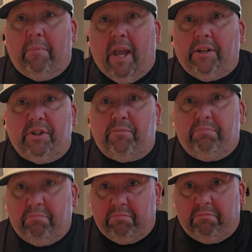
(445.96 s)
Okay, just,
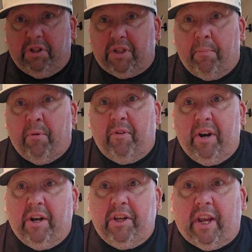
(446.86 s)
just come over
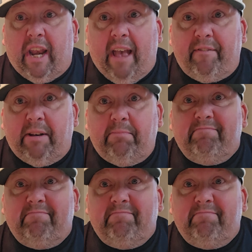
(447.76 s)
here and you can have it